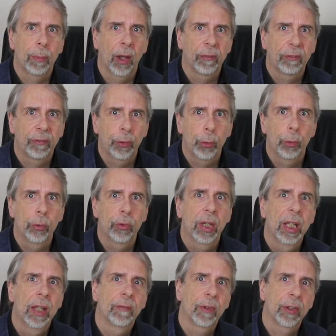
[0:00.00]
by food
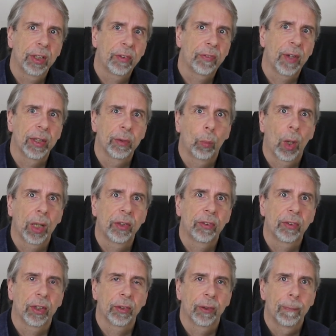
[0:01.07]
that is then
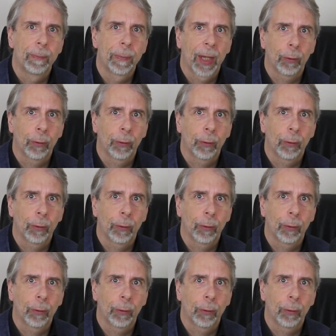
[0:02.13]
wasted.